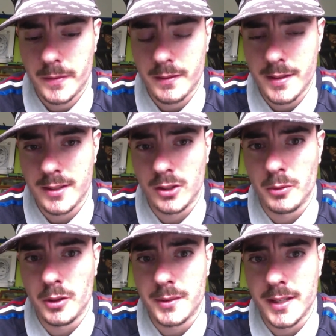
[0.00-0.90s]
That's a
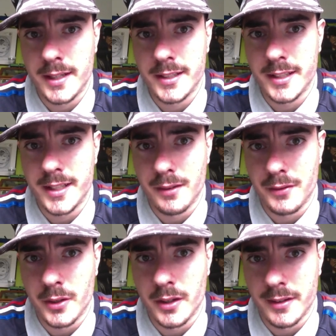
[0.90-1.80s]
little bit update I needed to give
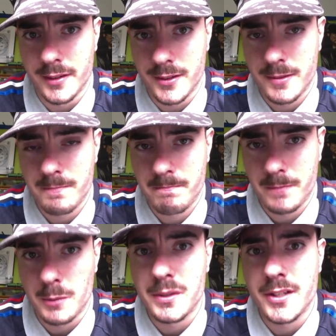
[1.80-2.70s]
you guys.
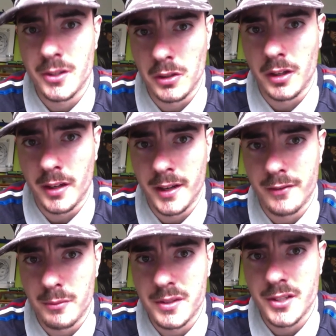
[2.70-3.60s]
I'm still
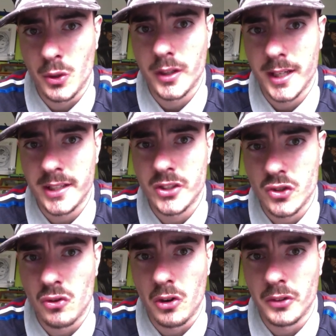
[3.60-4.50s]
alive, I'm still kicking
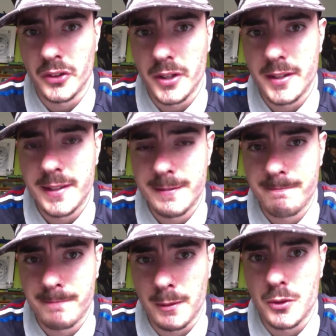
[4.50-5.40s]
strong,
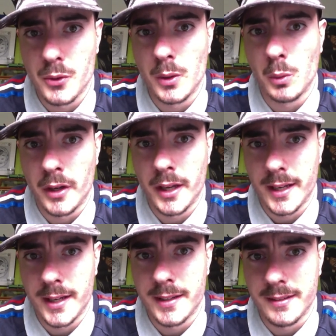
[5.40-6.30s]
I'm doing what I
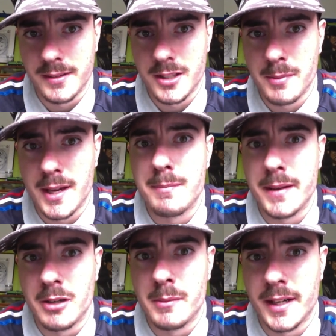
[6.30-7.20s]
can to be a
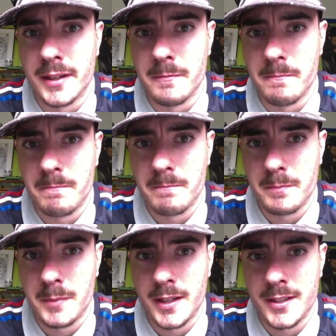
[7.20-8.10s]
better man.
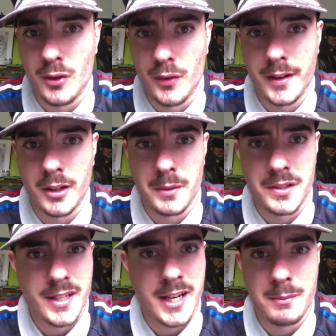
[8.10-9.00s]
But I don't think I'm the
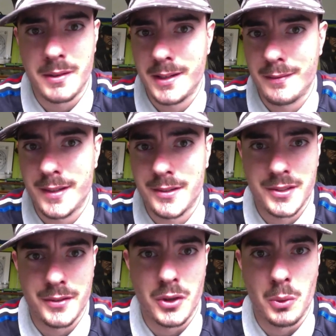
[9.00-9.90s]
same Kane Fan
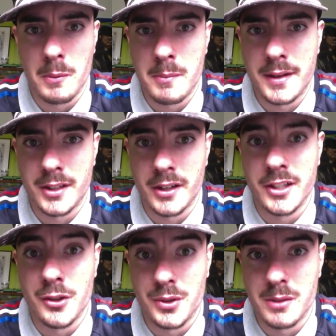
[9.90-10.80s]
701 man that I
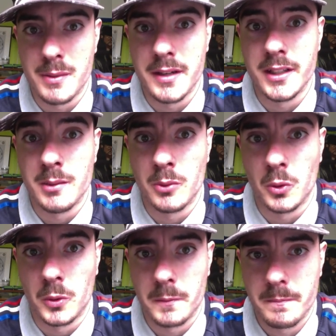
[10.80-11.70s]
used to be
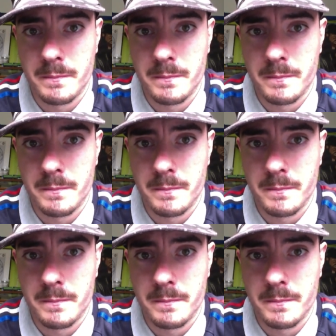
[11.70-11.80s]
anymore.